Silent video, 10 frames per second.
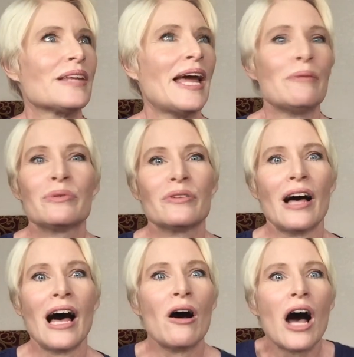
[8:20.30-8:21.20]
able,
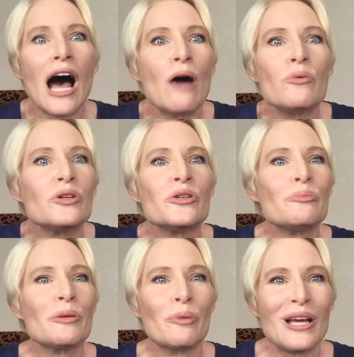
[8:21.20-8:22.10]
how, how will you
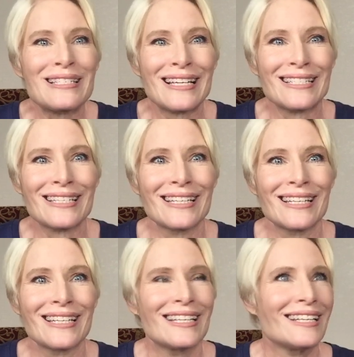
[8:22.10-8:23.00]
be present?
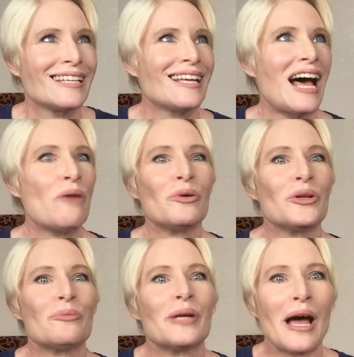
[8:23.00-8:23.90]
How will
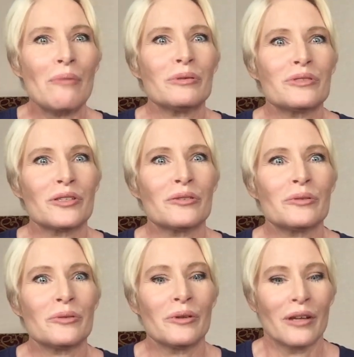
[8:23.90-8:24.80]
you be able
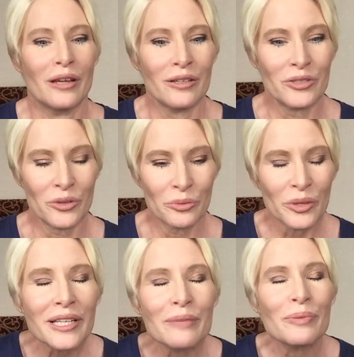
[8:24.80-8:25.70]
to, to
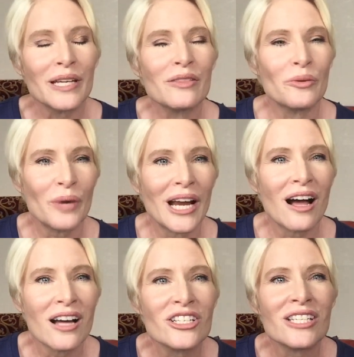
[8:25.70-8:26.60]
really be in the right
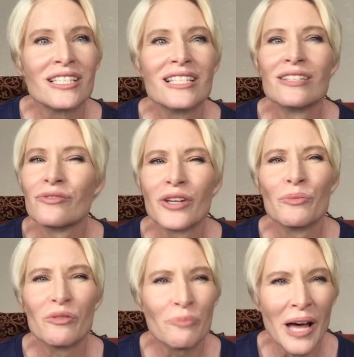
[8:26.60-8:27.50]
consciousness and frame
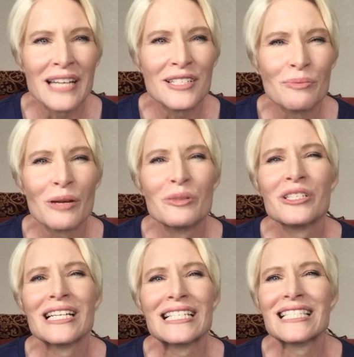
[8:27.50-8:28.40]
of mind to be able
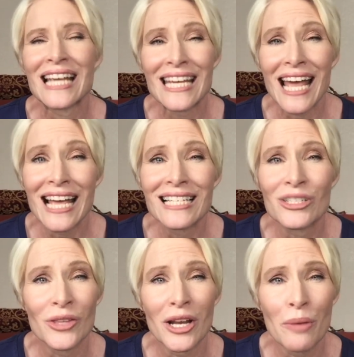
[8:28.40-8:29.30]
to say yes
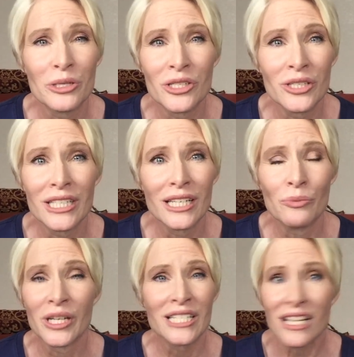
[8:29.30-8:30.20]
to that opportunity
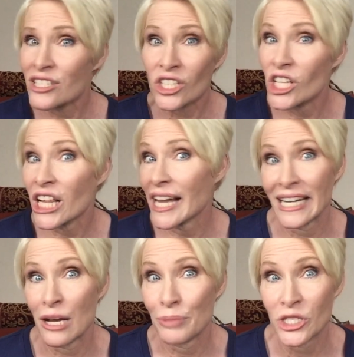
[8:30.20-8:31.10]
when it doesn't look like
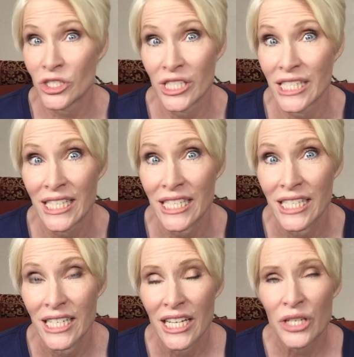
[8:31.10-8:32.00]
an opportunity?
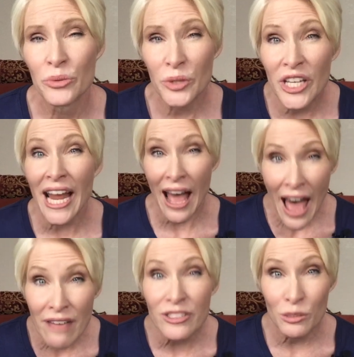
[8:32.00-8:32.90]
You really
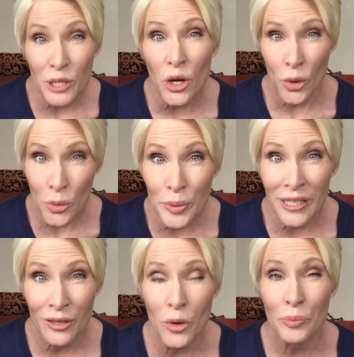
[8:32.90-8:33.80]
have to be
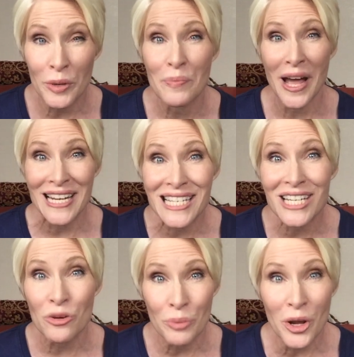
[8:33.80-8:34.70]
open, open
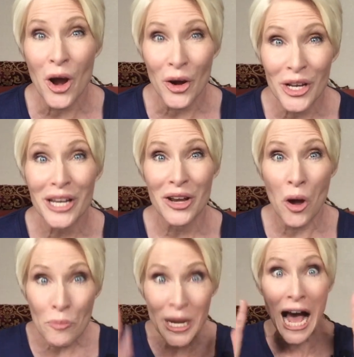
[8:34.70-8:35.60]
minded, open hearted, and
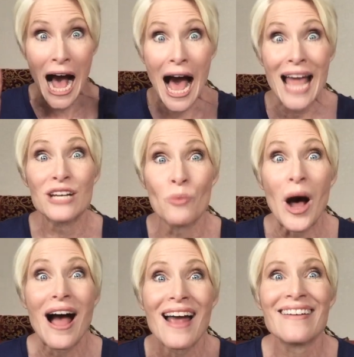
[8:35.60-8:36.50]
open eyed,
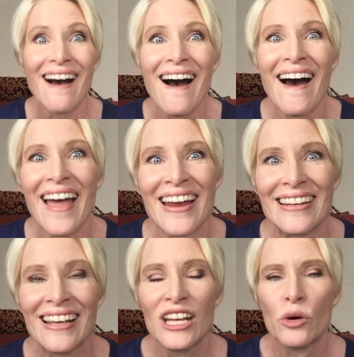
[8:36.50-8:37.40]
wide
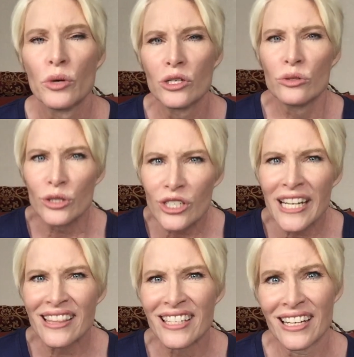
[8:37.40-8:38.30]
eyed when you look
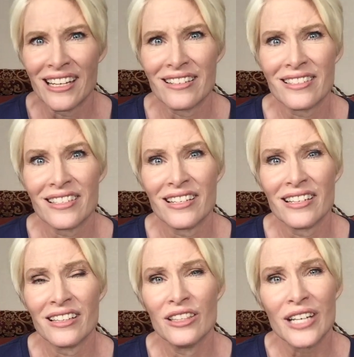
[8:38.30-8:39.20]
at things
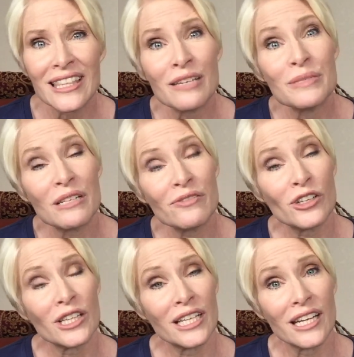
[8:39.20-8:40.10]
look at them
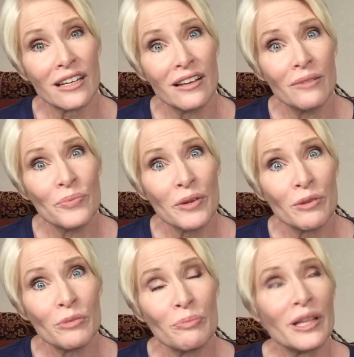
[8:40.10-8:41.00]
differently
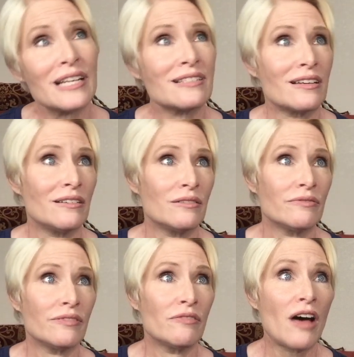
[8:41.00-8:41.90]
from a place
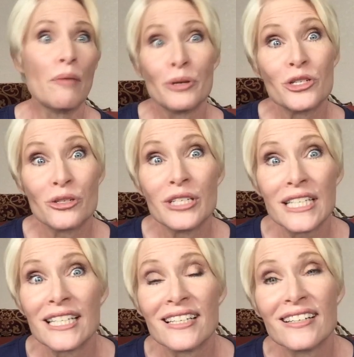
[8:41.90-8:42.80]
of, of
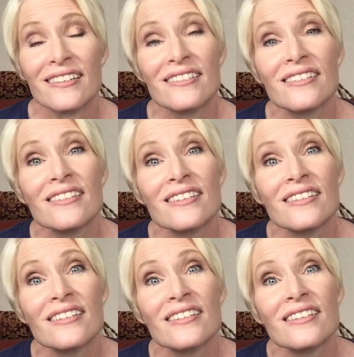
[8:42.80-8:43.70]
opportunity.
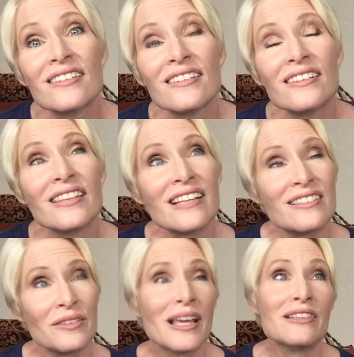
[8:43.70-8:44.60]

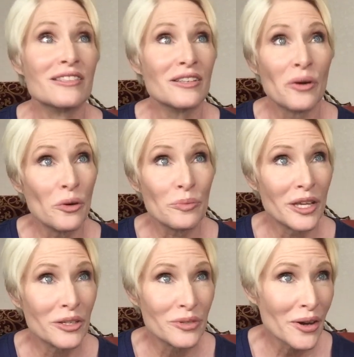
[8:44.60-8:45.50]
That's that's the hope
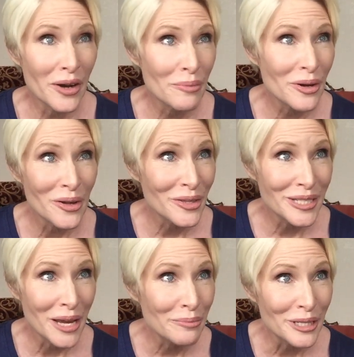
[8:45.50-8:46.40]
that you talk about all the
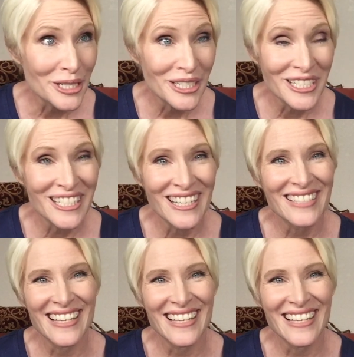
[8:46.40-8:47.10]
time, Bridgette. She says